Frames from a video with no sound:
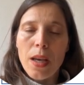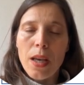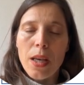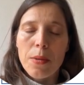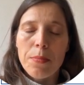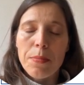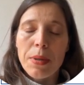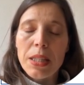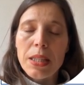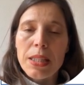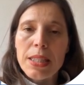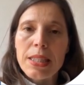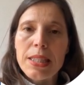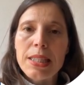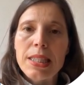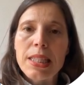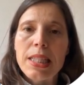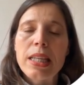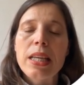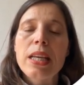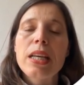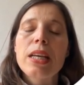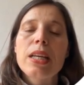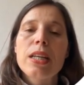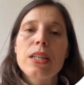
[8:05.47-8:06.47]

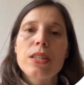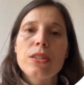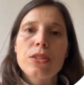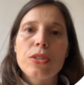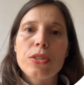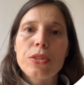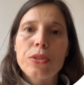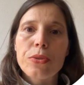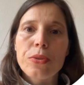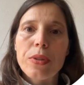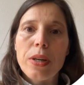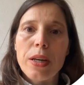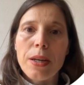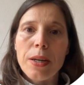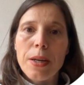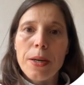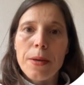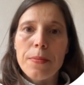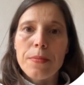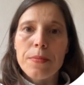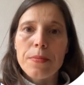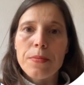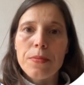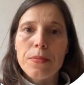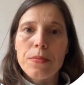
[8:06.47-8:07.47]
ability to
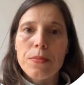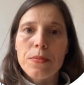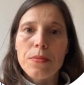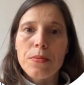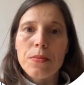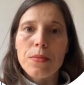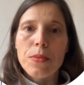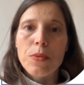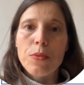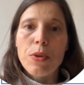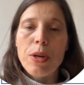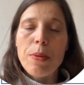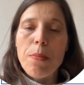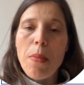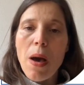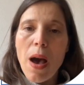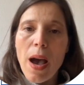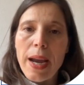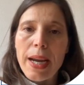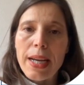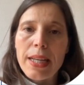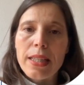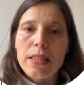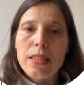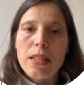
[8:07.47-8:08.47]

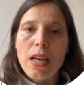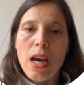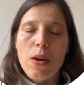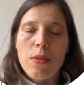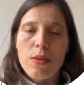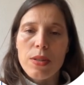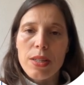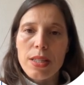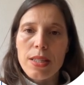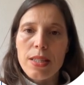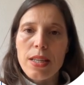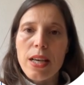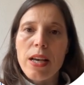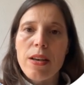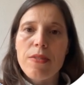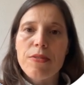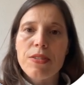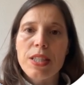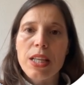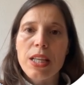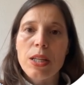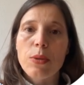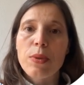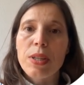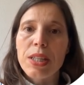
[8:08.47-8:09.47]
remind ourselves
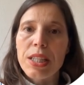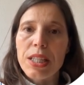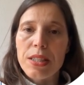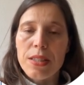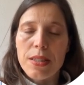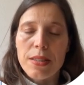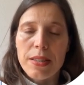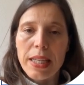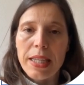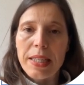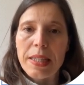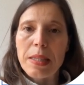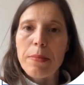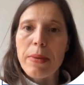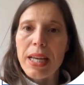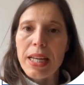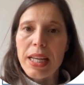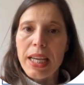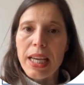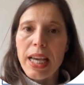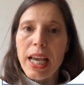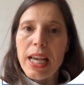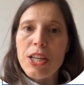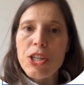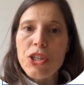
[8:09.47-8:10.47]
that we need to take the
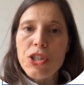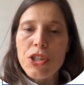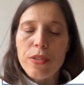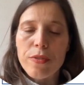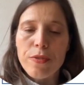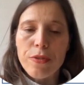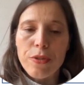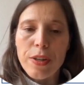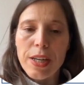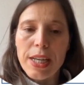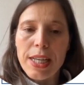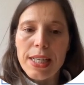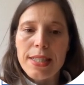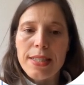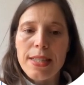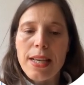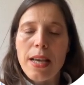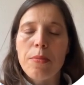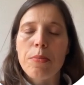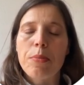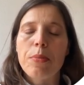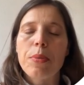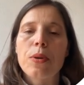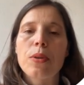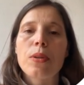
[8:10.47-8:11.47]
medication, for
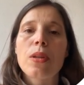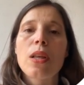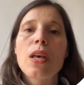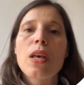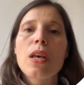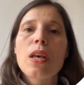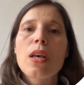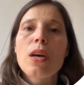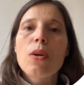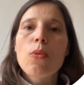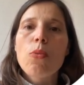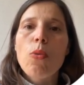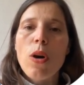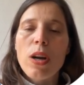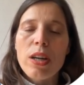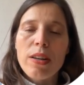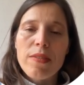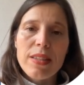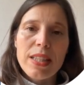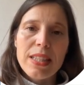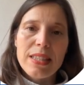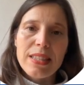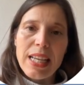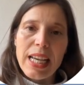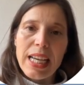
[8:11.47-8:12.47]
example. One
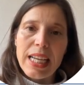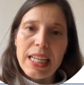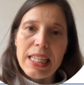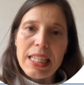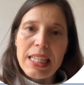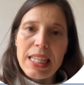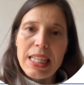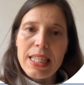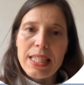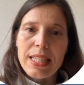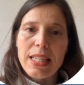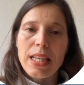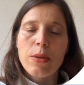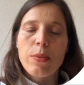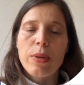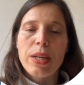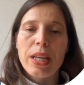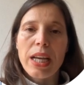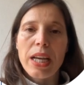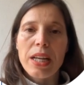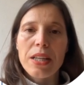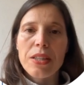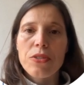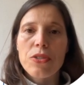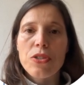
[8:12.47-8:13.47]
of the techniques that we
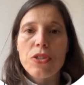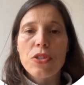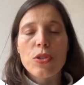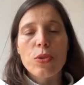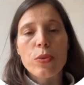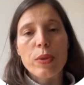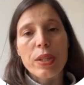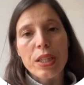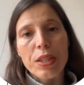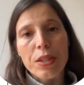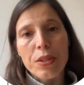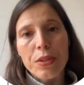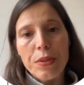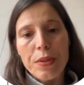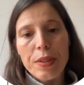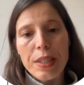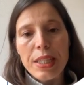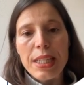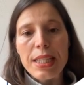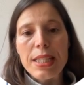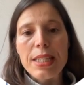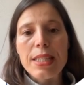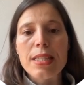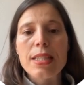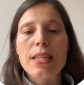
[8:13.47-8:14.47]
can use to
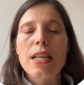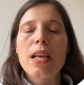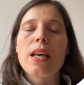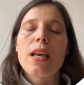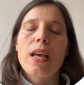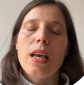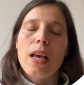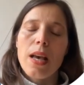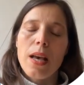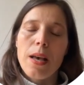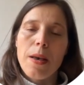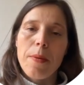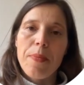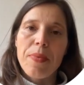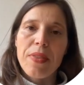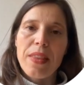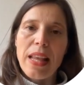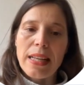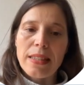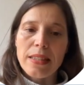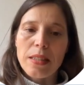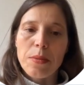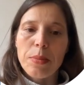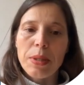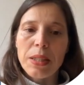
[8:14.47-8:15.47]
increase
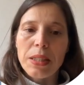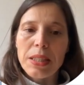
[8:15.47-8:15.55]
that